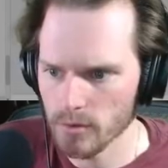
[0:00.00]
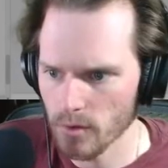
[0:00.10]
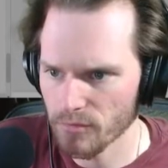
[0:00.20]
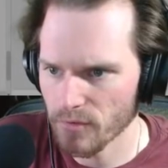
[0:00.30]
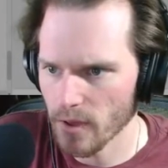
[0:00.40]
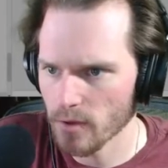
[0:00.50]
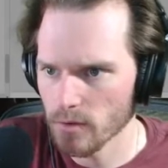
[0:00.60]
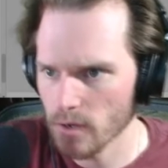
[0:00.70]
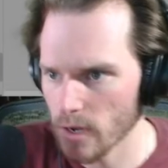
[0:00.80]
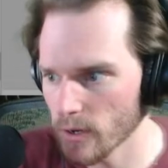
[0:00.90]
I found
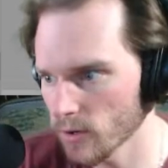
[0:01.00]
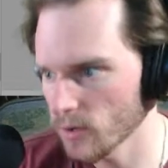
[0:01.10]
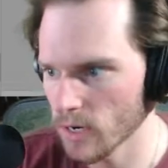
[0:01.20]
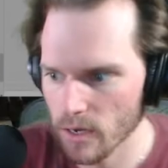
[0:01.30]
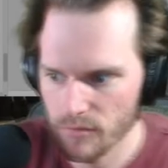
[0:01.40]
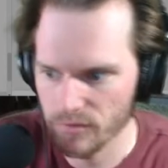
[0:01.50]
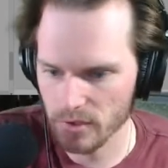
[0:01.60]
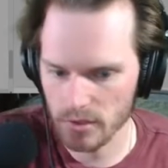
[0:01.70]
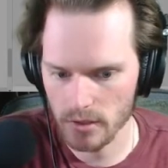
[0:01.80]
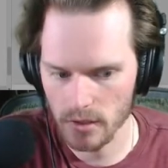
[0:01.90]
an error and I
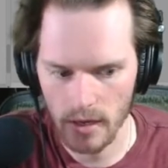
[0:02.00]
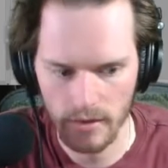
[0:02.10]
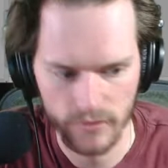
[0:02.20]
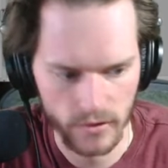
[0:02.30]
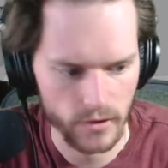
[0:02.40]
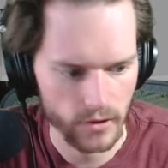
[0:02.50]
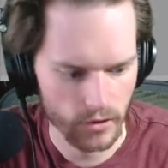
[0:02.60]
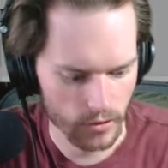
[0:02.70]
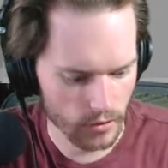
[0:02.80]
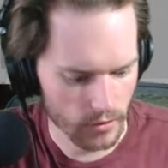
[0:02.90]
fixed it after a
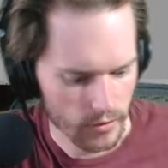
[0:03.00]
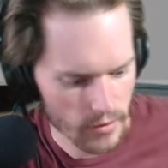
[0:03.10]
little